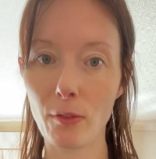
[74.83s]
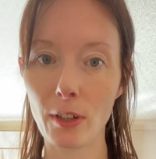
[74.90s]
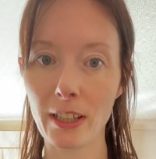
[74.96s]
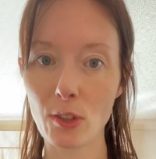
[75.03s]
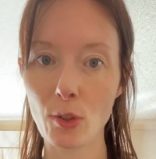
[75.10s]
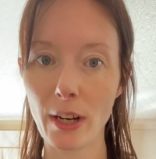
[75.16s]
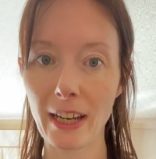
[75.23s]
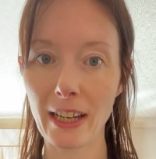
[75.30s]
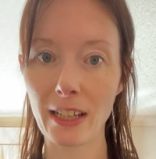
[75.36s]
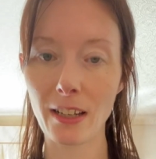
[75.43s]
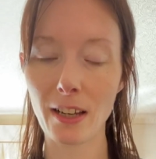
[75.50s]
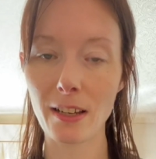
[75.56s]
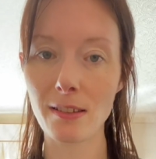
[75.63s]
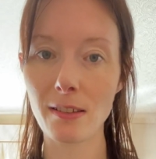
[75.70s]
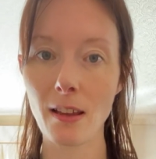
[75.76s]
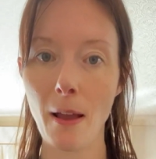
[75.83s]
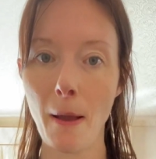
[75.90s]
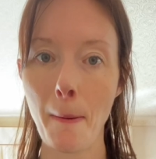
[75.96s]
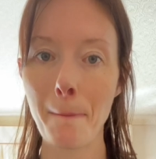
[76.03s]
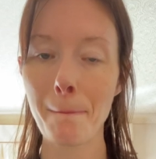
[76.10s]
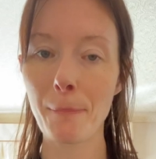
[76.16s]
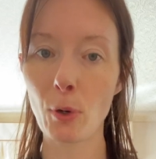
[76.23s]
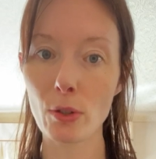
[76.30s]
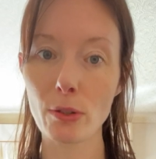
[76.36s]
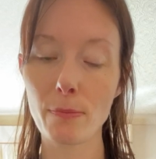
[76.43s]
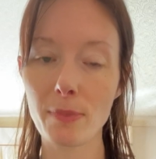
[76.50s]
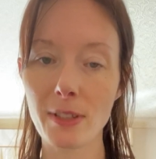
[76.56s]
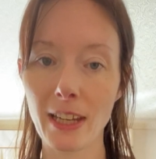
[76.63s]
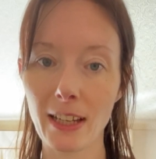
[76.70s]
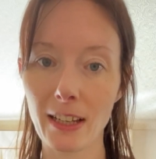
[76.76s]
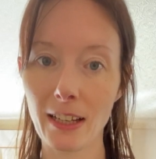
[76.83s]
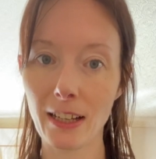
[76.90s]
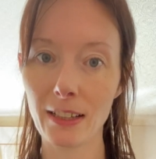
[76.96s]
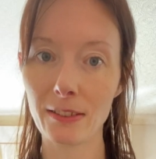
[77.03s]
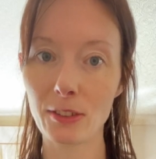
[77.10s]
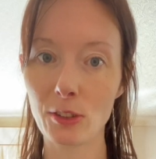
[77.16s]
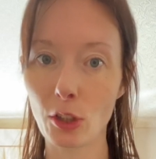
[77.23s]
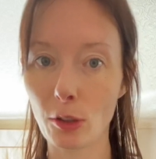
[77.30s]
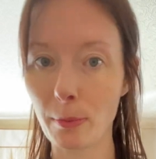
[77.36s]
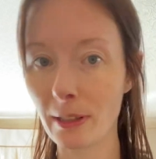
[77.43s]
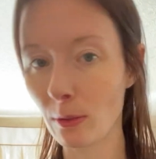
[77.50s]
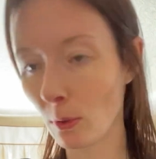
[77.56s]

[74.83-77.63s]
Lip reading: running trainers, bought some secondhand, stuck them in the